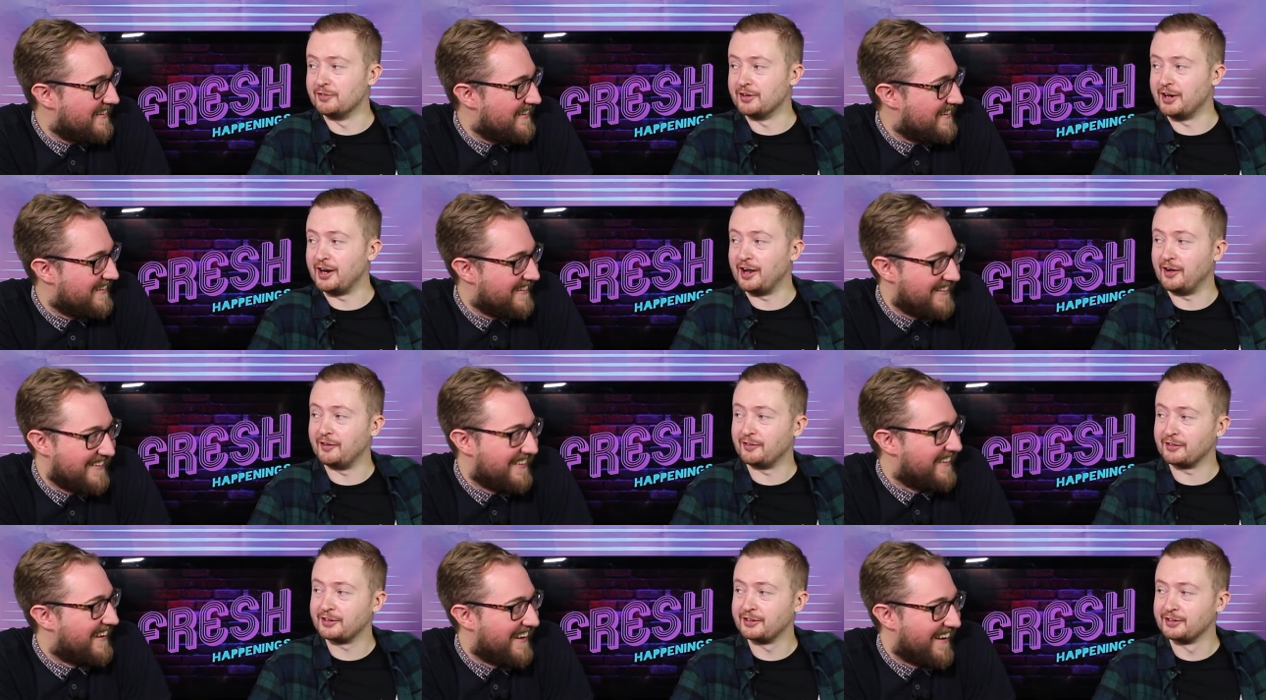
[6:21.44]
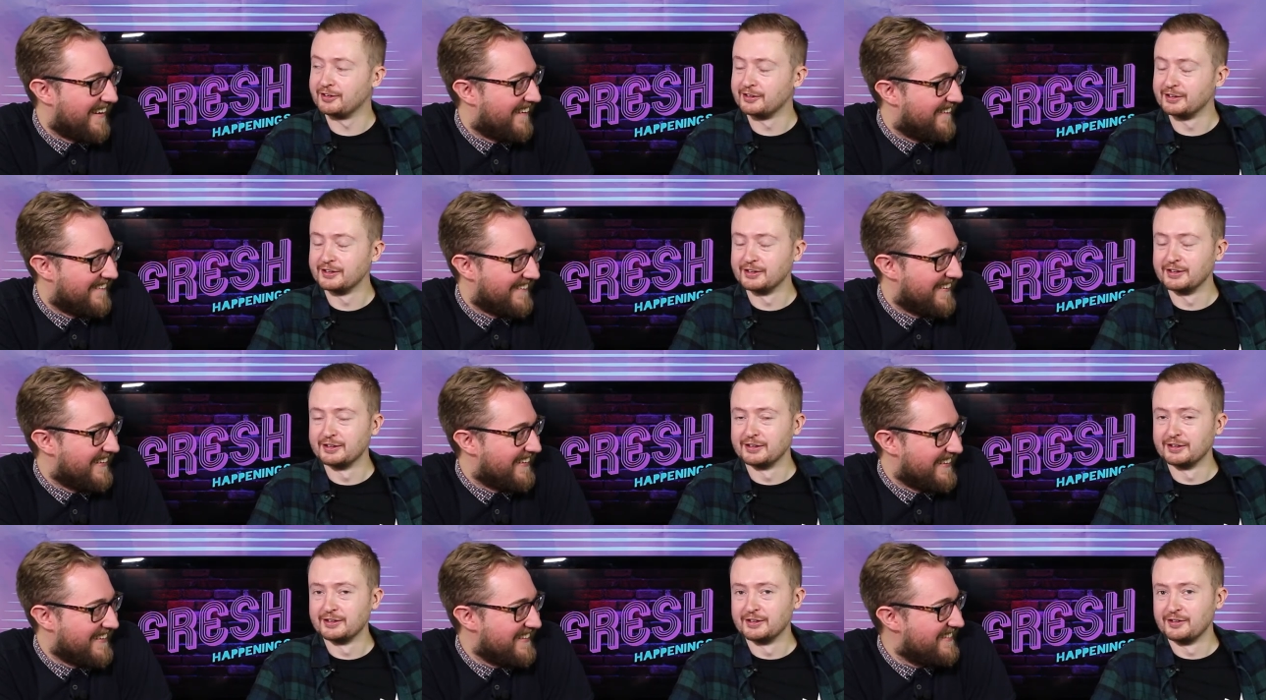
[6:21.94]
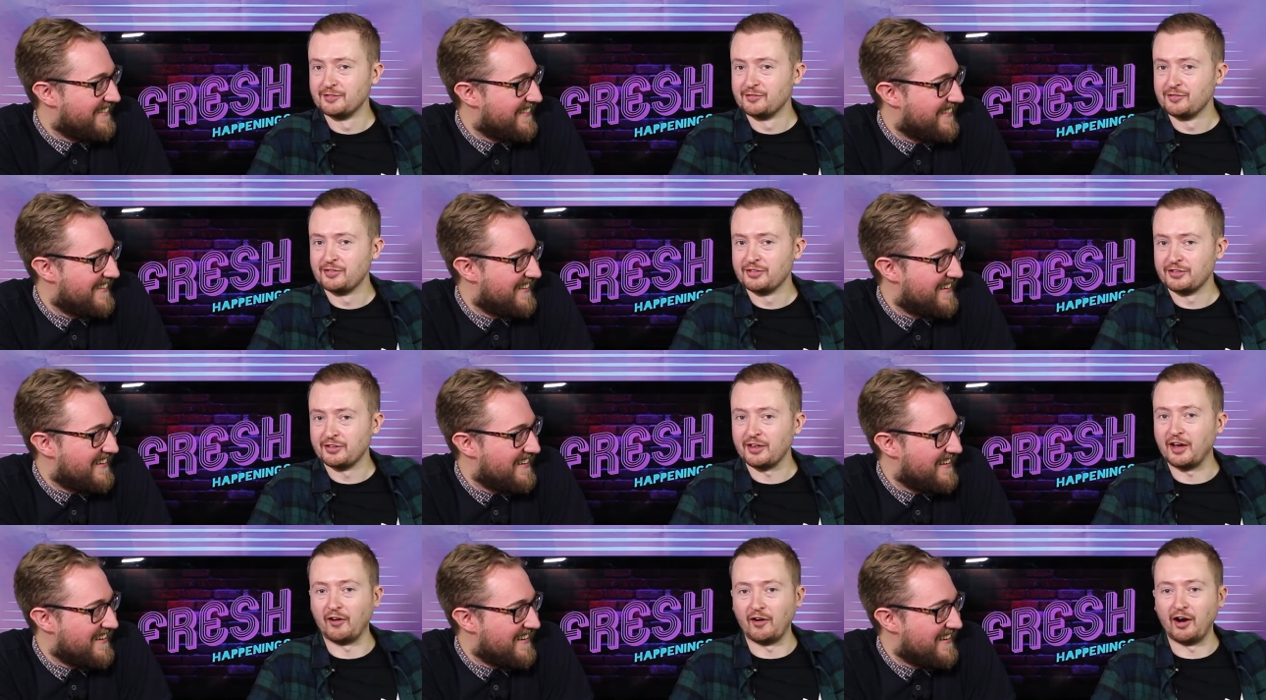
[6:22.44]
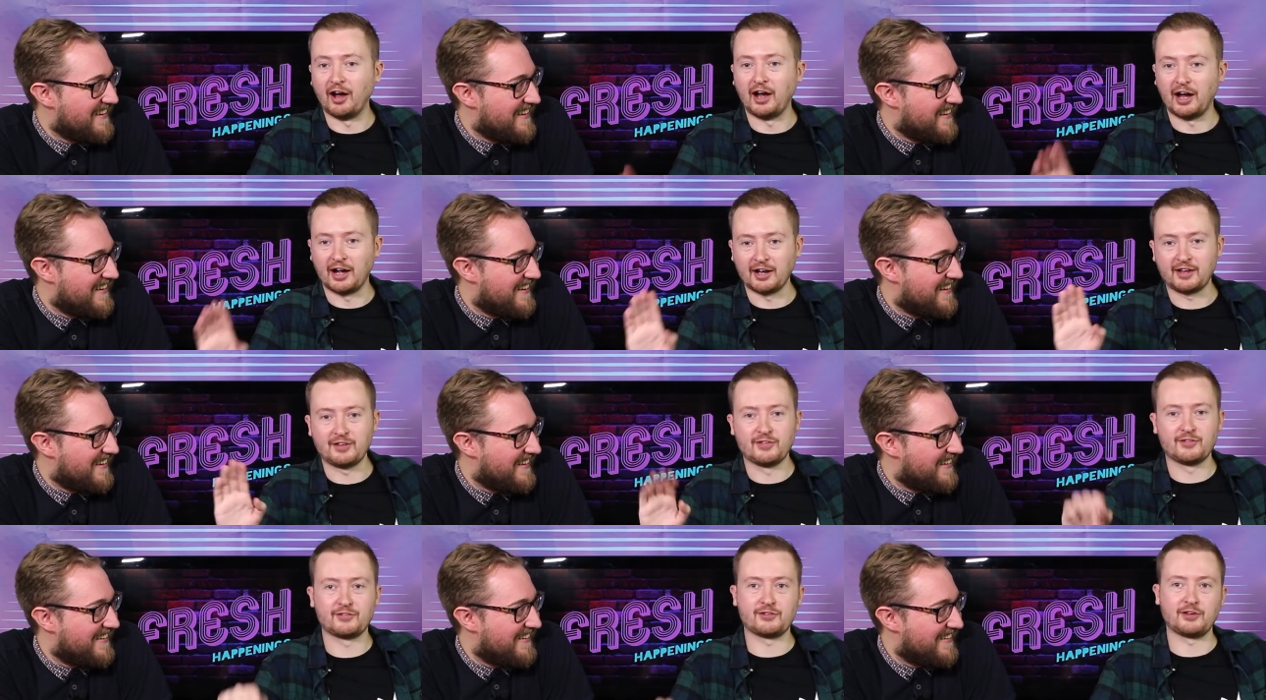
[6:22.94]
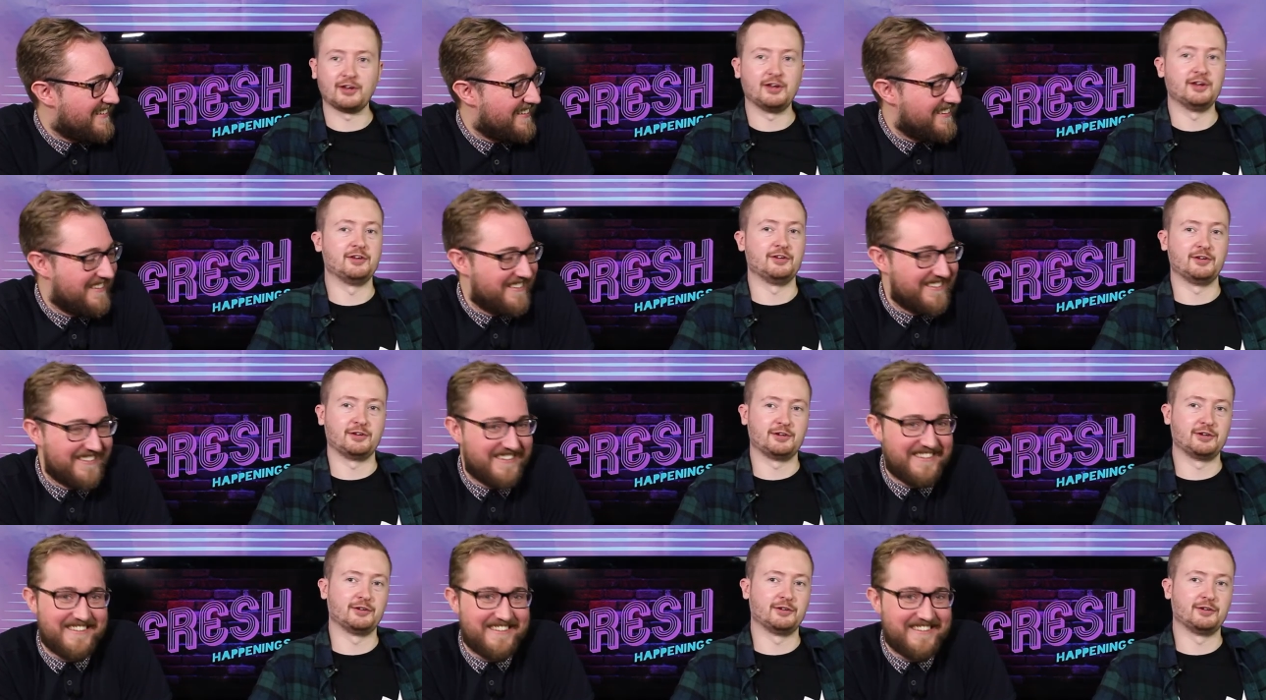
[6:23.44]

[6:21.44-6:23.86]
Speaker 1: with it. No. All right, I concede. You